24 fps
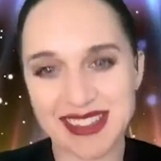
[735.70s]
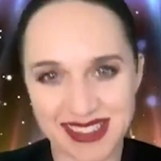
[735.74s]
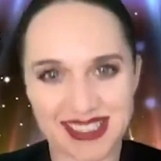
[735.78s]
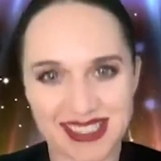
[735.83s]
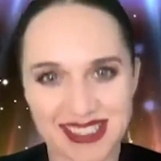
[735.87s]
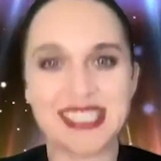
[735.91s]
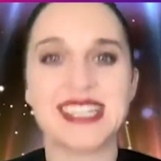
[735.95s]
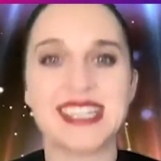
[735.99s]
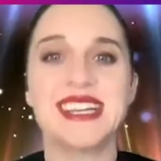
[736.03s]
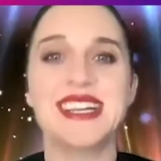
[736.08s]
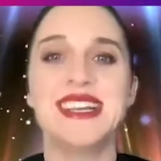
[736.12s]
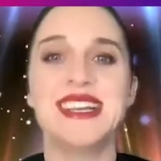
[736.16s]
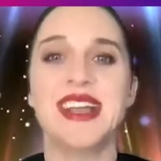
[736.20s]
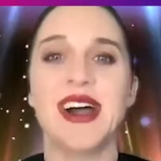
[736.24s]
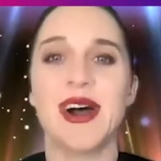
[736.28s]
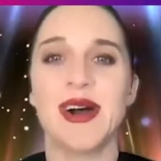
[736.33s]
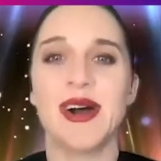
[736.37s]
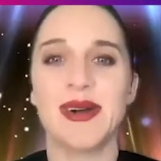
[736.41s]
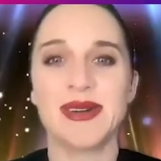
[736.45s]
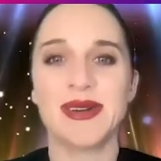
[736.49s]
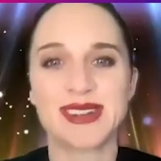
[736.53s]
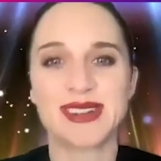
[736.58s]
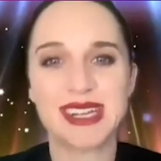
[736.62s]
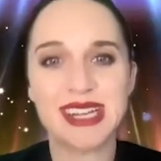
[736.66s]
good to know,
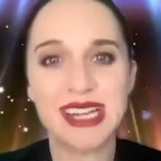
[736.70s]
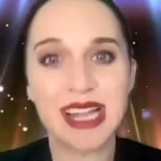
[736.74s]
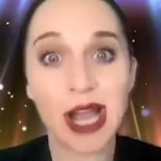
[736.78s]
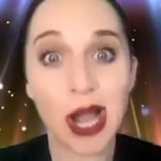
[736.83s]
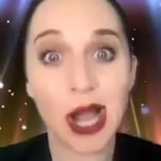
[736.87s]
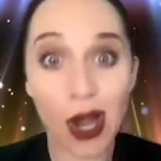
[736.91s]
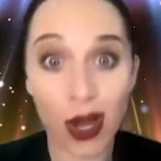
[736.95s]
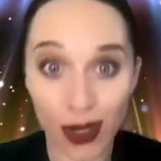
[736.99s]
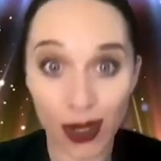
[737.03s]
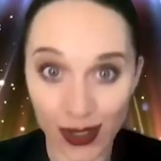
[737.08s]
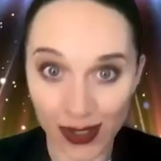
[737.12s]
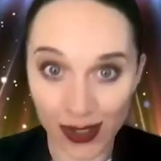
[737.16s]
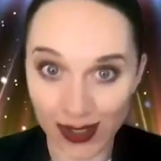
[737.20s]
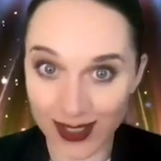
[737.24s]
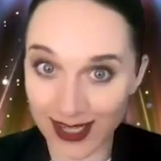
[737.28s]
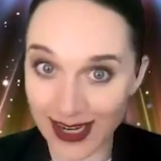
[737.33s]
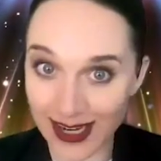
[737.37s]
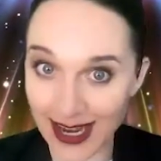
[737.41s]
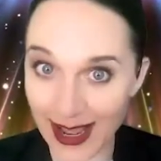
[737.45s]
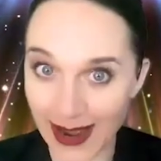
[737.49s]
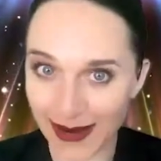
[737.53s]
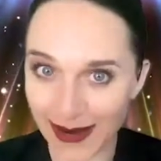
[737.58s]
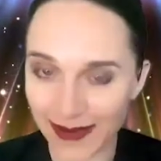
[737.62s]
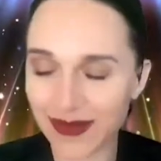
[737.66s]
good to
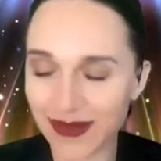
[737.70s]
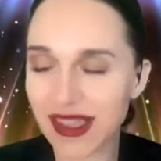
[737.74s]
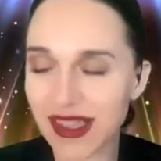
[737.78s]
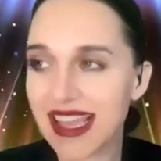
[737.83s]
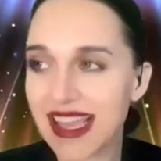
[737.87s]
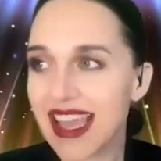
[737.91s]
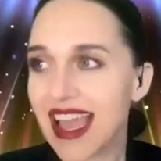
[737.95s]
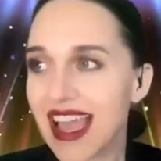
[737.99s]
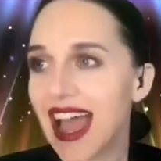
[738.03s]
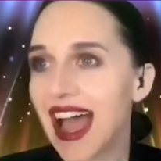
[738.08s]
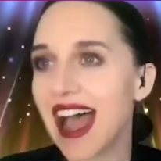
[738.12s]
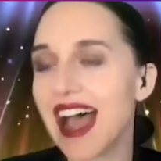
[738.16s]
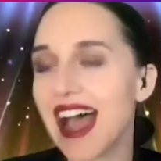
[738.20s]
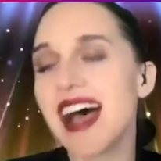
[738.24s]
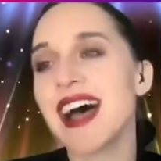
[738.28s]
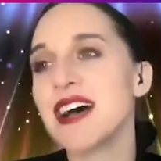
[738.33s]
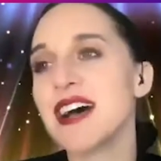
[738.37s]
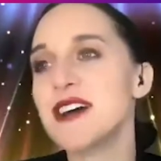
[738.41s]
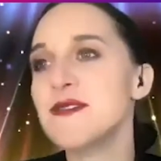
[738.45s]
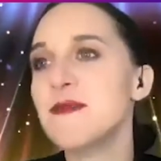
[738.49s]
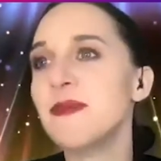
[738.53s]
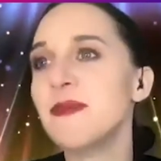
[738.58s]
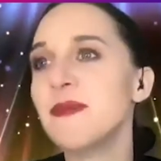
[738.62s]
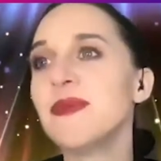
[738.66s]
know."
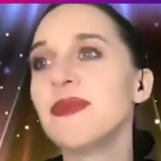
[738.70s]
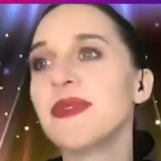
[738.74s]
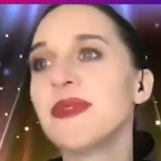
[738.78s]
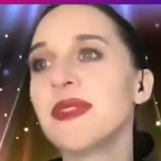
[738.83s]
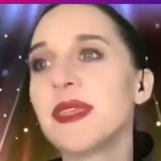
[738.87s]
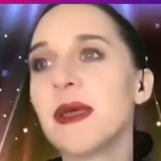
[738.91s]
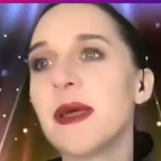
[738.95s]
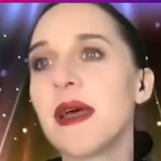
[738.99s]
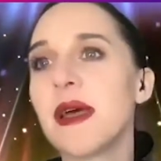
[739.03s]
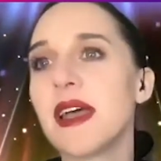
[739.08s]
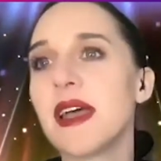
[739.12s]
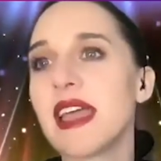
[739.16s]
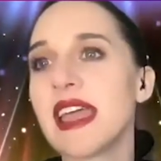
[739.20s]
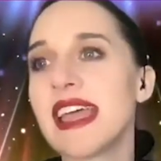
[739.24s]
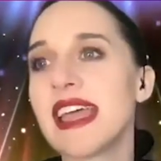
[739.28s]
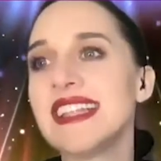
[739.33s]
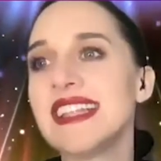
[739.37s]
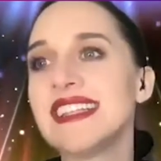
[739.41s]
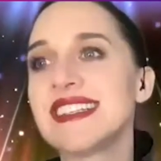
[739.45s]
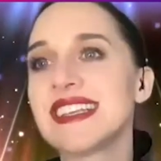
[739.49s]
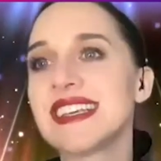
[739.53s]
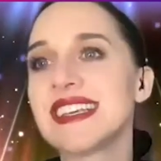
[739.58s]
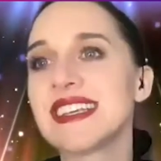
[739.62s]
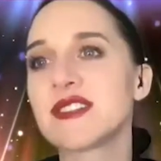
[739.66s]
Um,
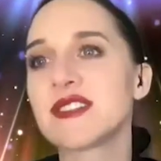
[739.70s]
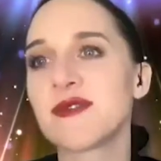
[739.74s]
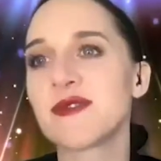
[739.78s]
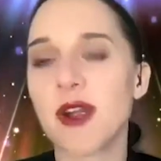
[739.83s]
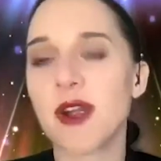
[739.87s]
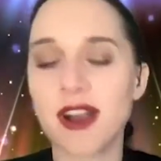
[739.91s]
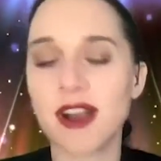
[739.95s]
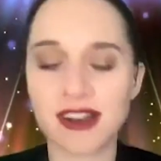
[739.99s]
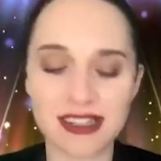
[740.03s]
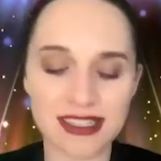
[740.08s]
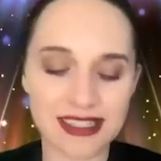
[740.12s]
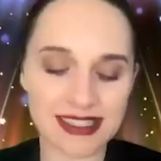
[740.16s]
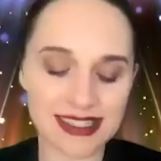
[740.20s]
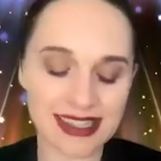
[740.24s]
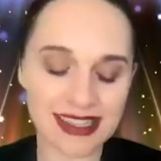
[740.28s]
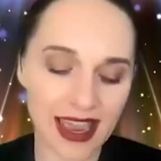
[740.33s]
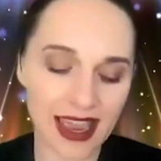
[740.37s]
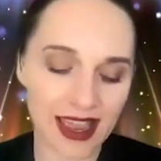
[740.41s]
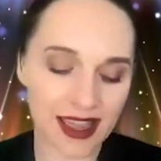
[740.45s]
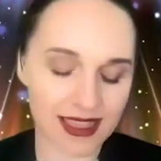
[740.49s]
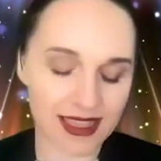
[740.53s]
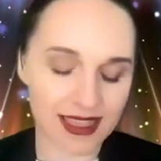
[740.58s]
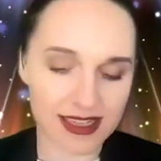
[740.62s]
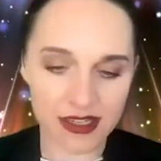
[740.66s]
and as far as
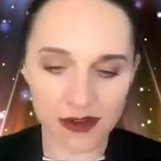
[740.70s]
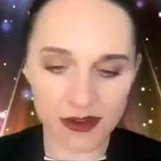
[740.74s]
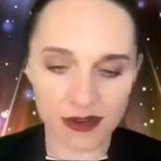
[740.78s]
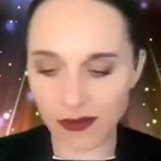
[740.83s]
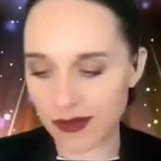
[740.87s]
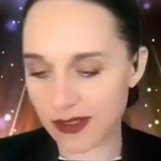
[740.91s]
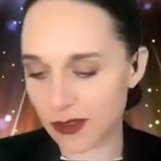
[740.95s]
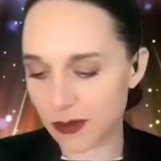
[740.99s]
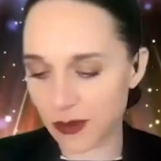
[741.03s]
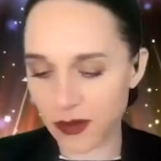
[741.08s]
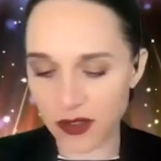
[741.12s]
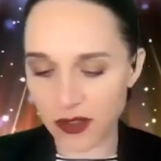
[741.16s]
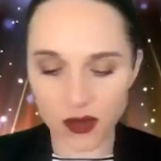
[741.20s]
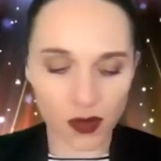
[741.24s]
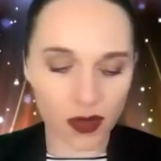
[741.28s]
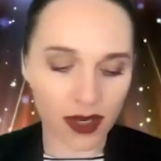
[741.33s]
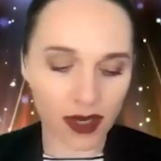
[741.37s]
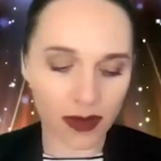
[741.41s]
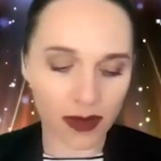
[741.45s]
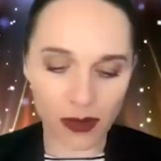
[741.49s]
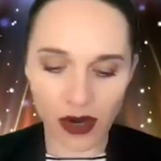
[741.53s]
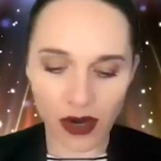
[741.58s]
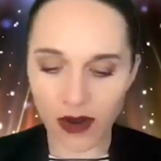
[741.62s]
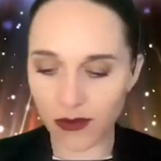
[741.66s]
like the difference
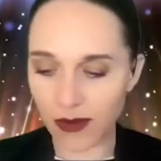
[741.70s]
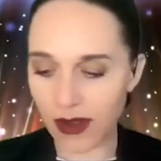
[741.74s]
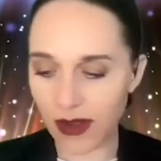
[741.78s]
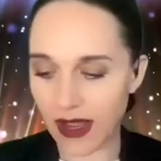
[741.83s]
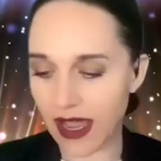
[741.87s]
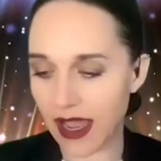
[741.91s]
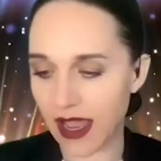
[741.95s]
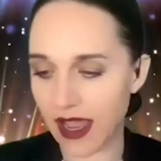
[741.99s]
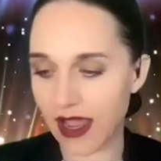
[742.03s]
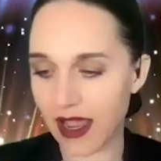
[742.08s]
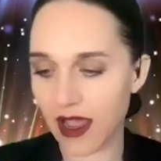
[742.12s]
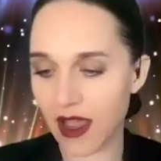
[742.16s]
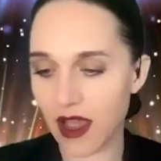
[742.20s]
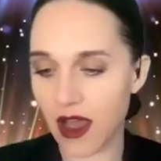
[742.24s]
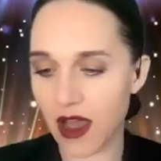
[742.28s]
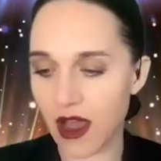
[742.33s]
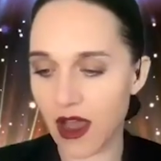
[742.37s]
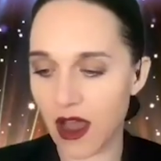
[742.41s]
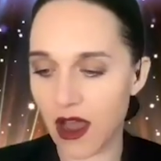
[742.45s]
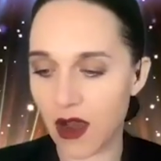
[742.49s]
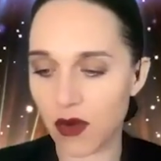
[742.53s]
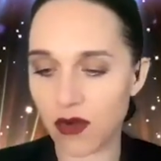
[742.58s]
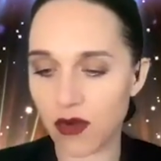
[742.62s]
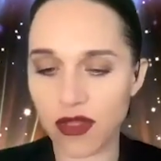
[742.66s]
between Broadway
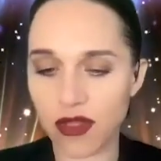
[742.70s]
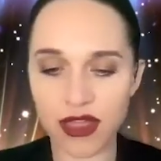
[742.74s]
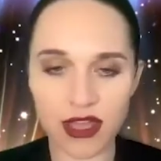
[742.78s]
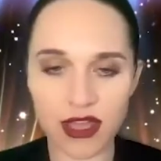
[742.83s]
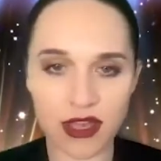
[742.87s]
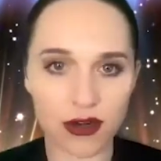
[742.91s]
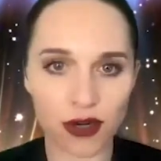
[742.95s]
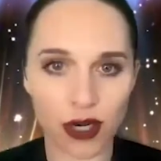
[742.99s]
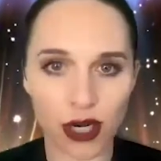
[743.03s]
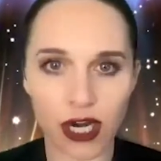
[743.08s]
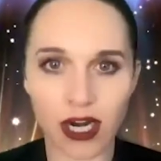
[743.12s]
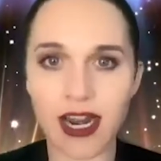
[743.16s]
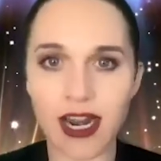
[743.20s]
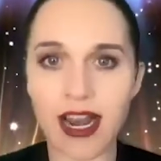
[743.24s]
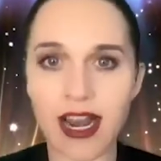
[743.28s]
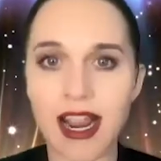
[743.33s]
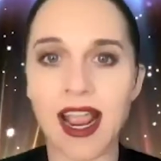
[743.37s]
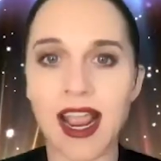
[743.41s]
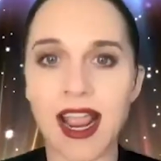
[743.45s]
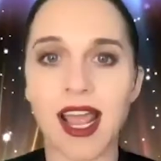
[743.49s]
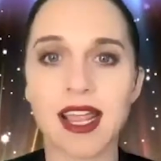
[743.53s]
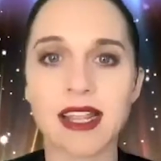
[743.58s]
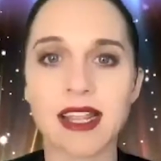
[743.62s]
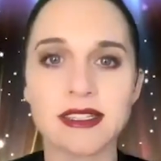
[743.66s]
uh, theater
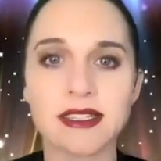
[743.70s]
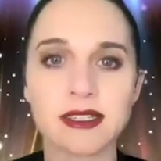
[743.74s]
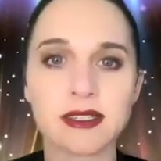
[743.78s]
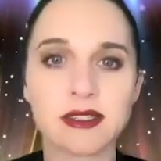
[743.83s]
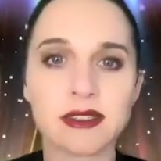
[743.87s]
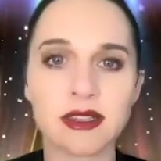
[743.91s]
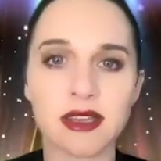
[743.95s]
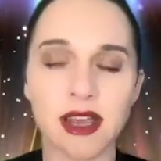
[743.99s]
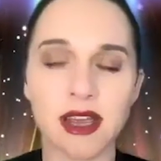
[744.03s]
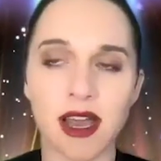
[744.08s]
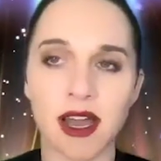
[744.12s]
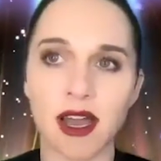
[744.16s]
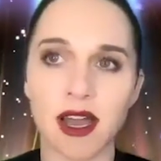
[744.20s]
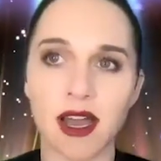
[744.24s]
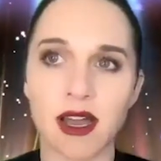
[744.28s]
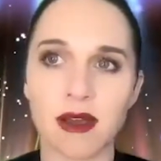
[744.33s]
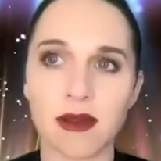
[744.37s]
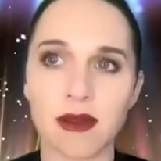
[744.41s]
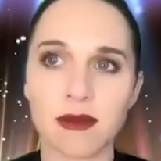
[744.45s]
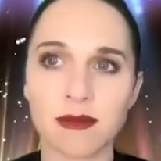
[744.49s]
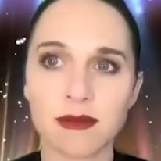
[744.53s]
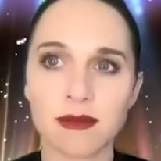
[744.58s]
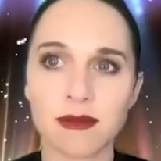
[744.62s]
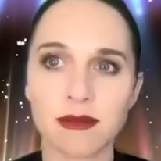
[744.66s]
and
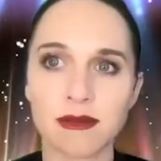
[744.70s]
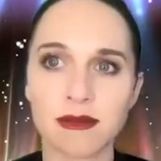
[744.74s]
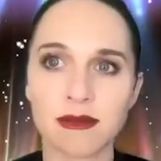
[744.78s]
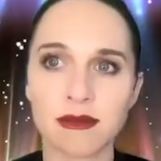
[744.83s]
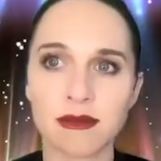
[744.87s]
um,